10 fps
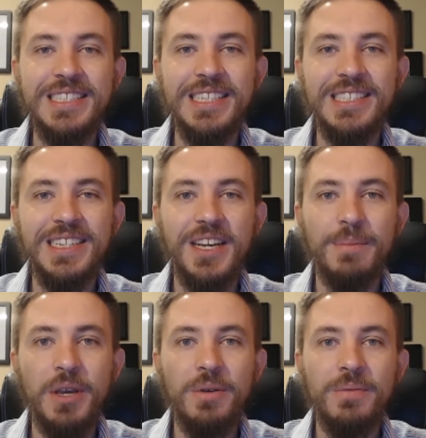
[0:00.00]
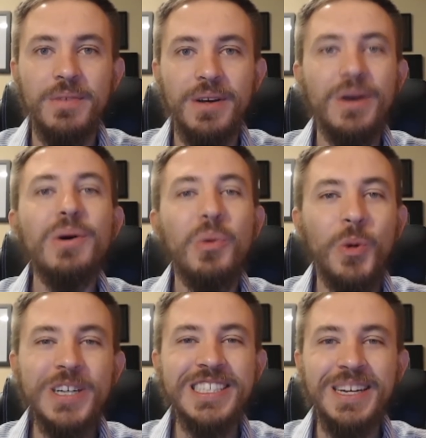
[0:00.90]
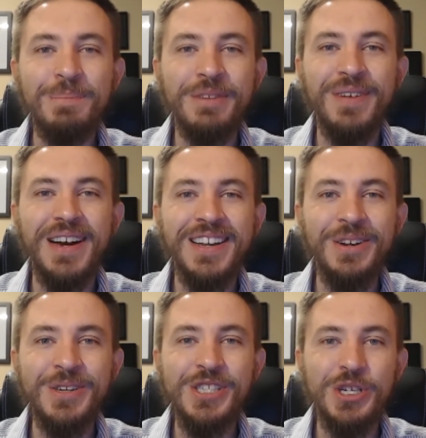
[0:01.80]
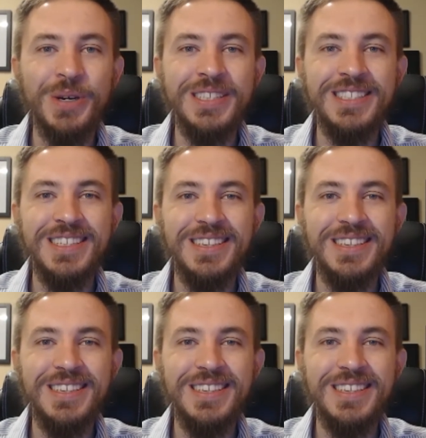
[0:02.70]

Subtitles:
CCW. we're simplifying your insurance.